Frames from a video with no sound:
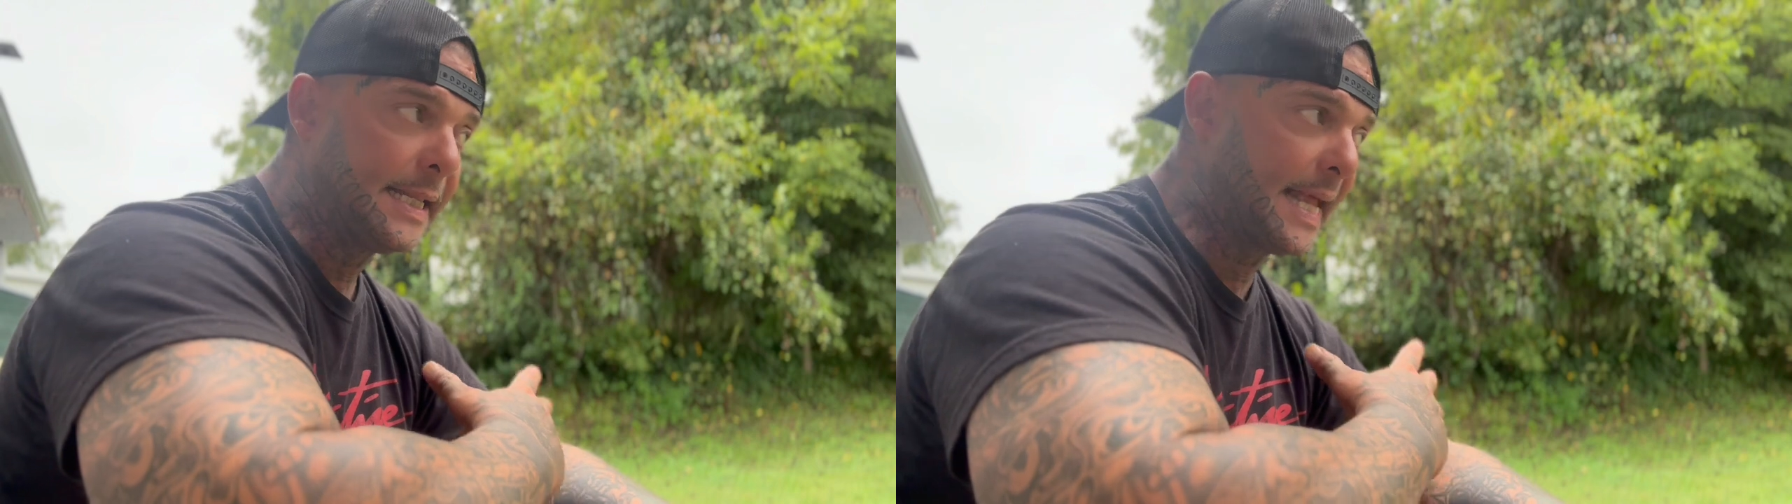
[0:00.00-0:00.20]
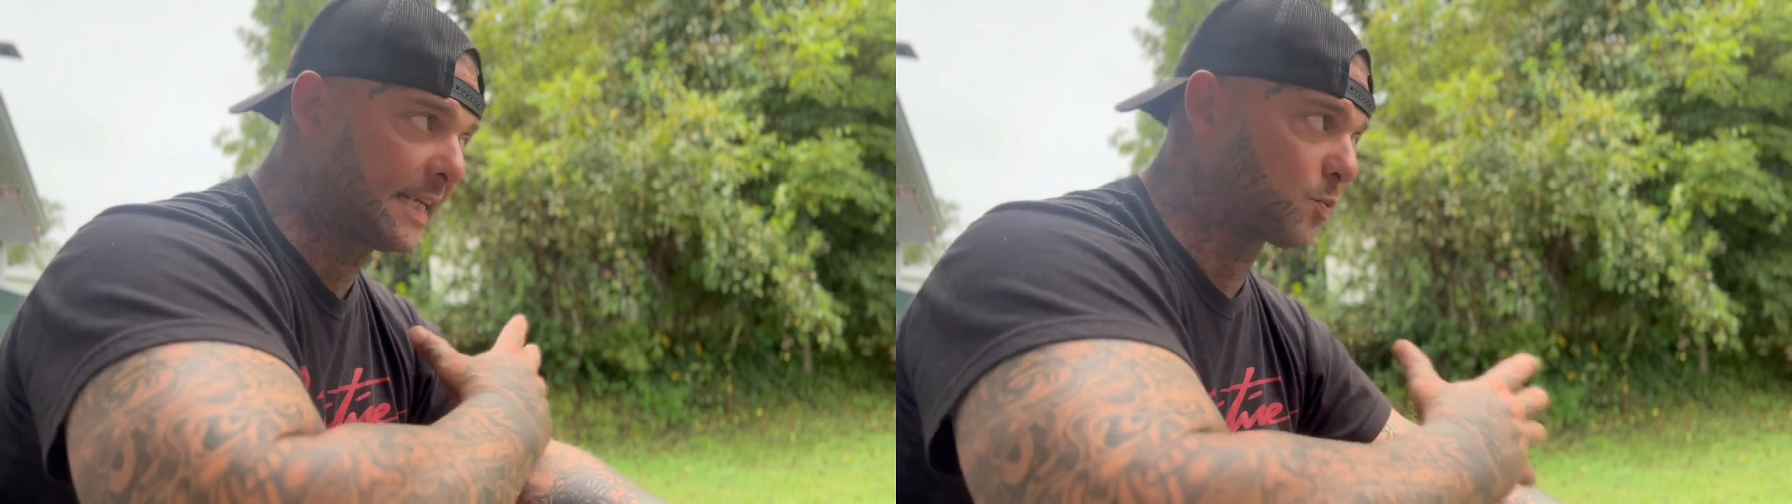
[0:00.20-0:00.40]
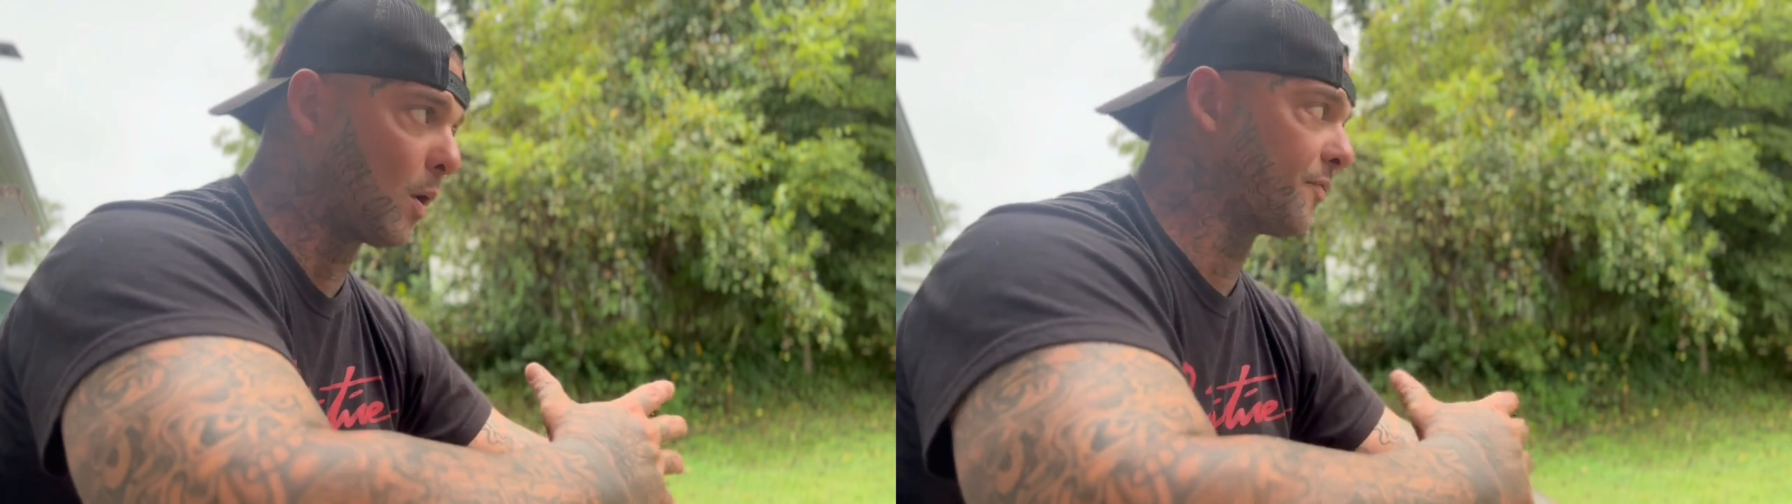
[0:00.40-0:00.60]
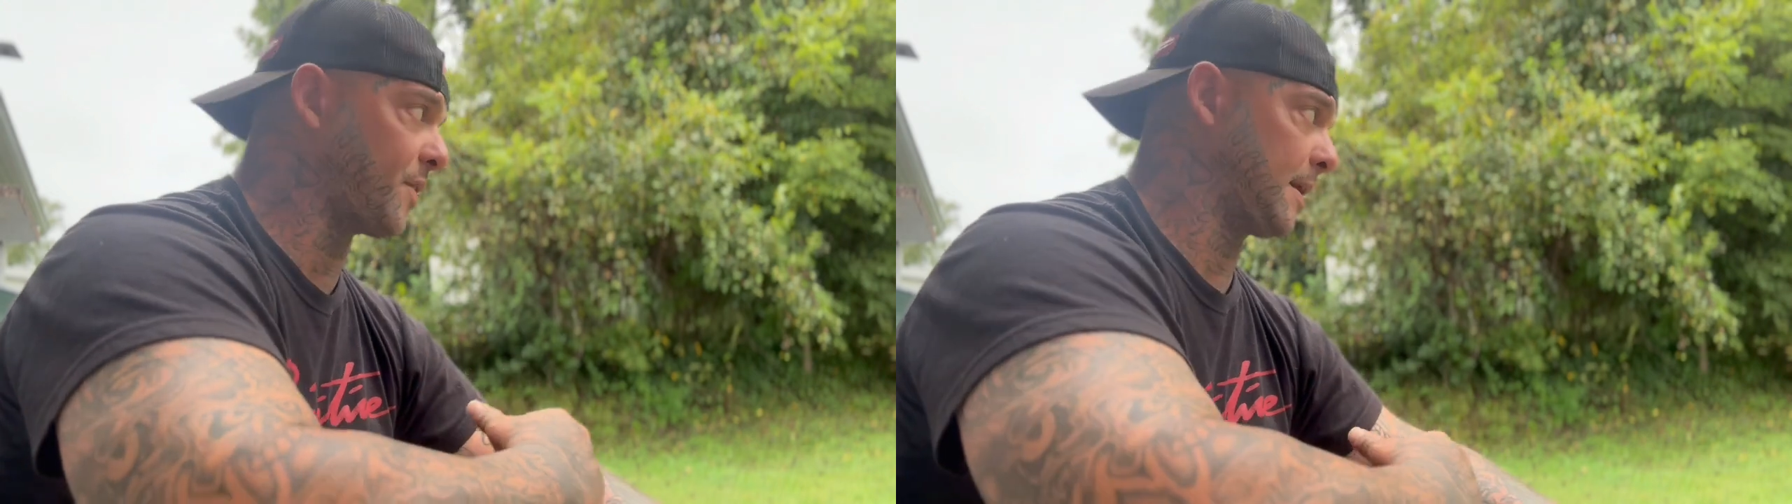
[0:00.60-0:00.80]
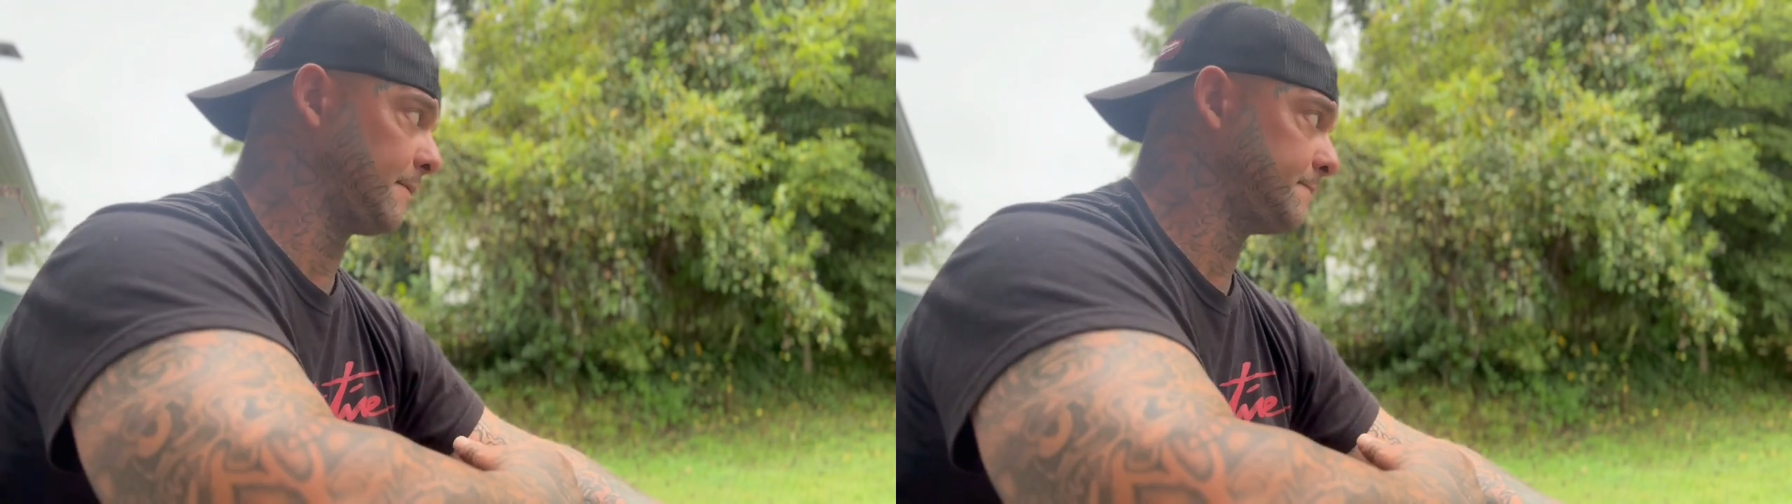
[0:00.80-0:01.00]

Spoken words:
That's one thing.